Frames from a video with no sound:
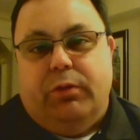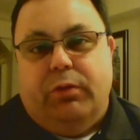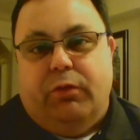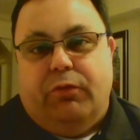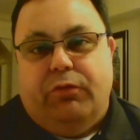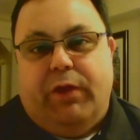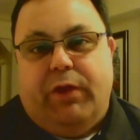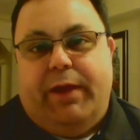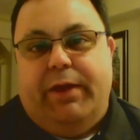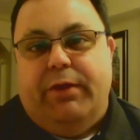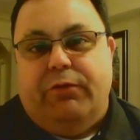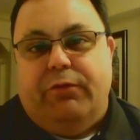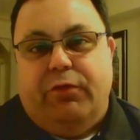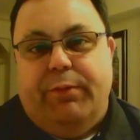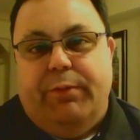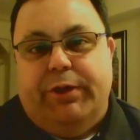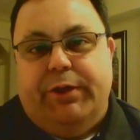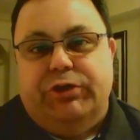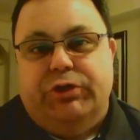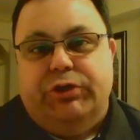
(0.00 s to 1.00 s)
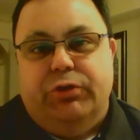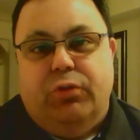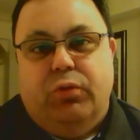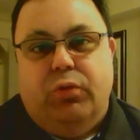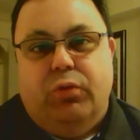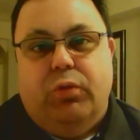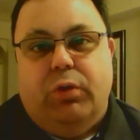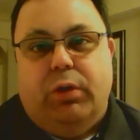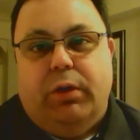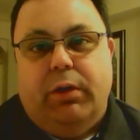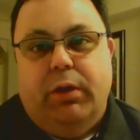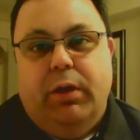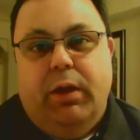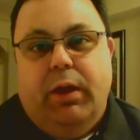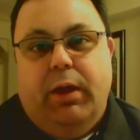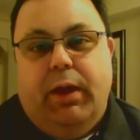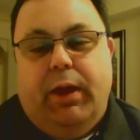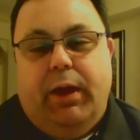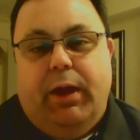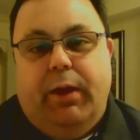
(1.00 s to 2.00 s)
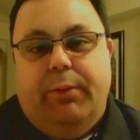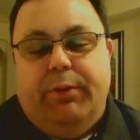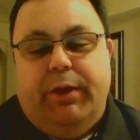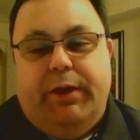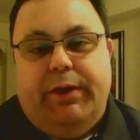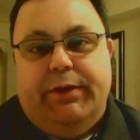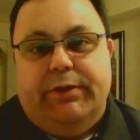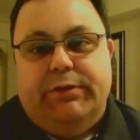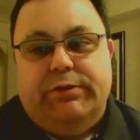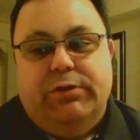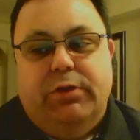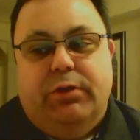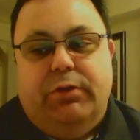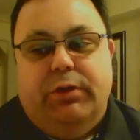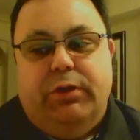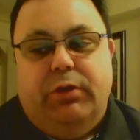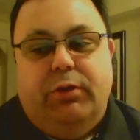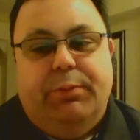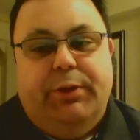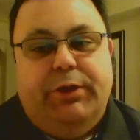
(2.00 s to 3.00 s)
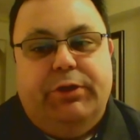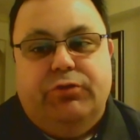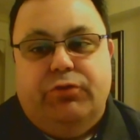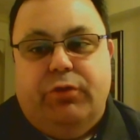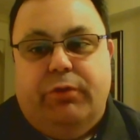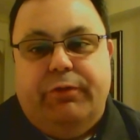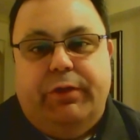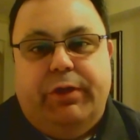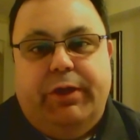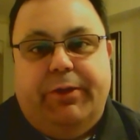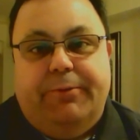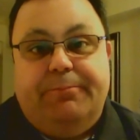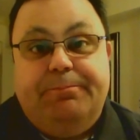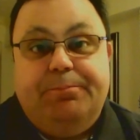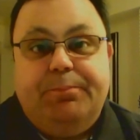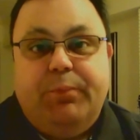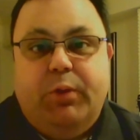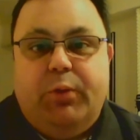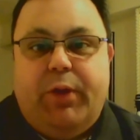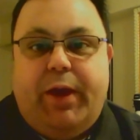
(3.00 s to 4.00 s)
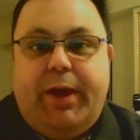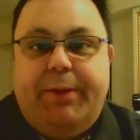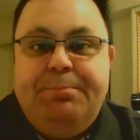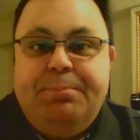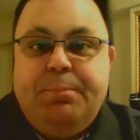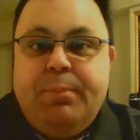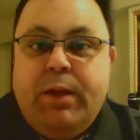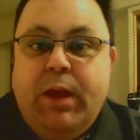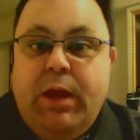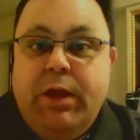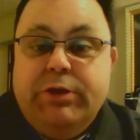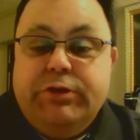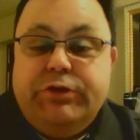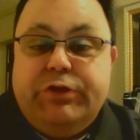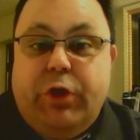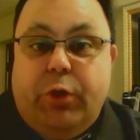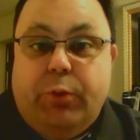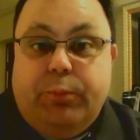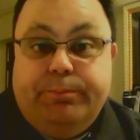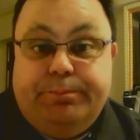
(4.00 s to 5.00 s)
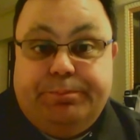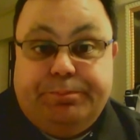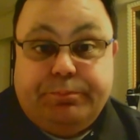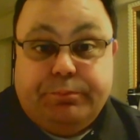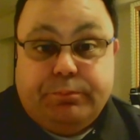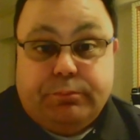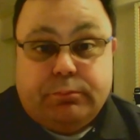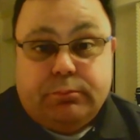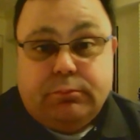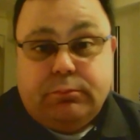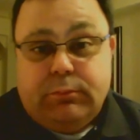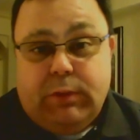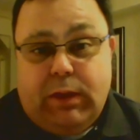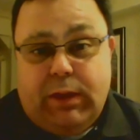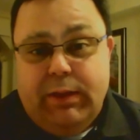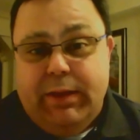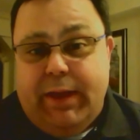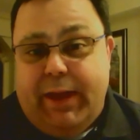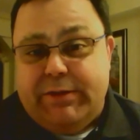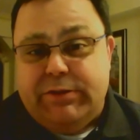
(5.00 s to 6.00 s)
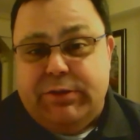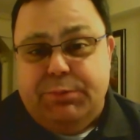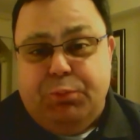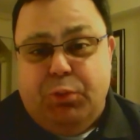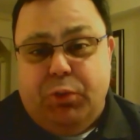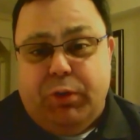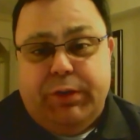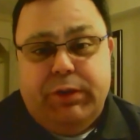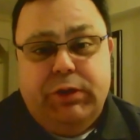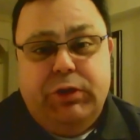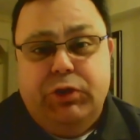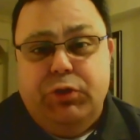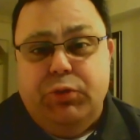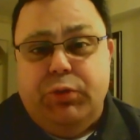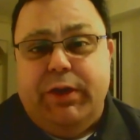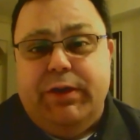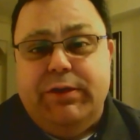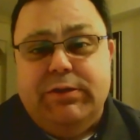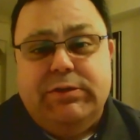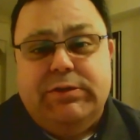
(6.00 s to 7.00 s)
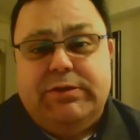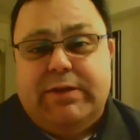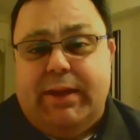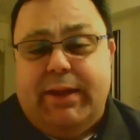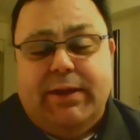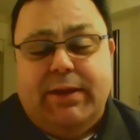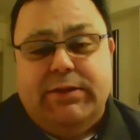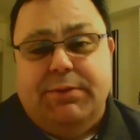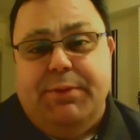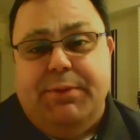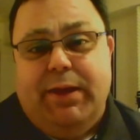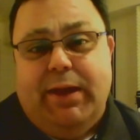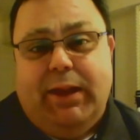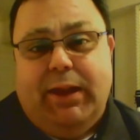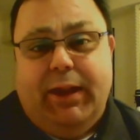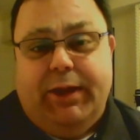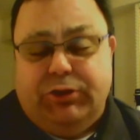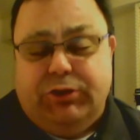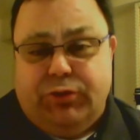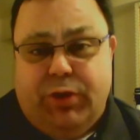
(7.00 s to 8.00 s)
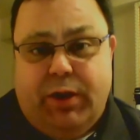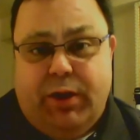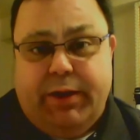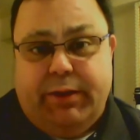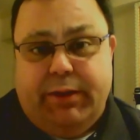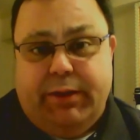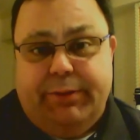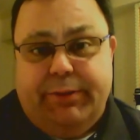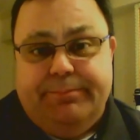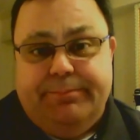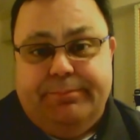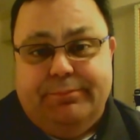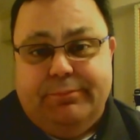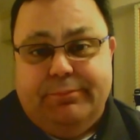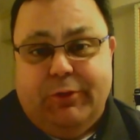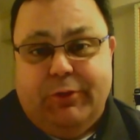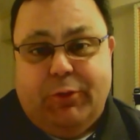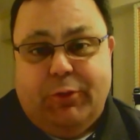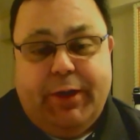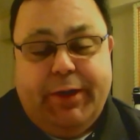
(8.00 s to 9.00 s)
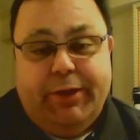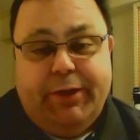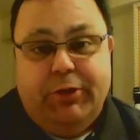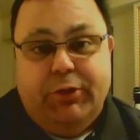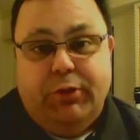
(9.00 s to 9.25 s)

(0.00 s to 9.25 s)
flight information, or letting us know that you're being driven there. Okay, so that's important. You can send that to me electronically, all right,